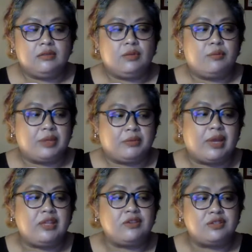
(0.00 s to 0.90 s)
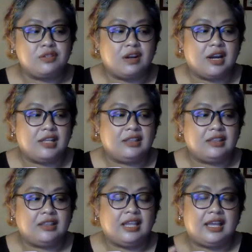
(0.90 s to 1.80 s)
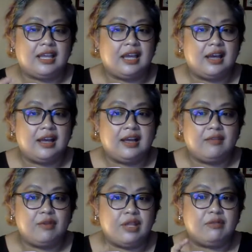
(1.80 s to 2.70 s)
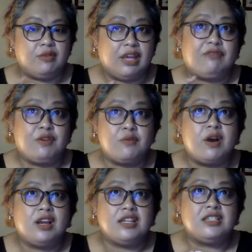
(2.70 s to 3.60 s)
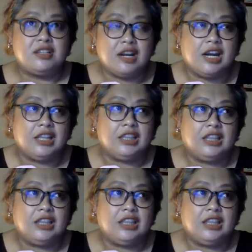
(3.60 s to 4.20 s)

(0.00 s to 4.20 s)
but when you start, when if you want to start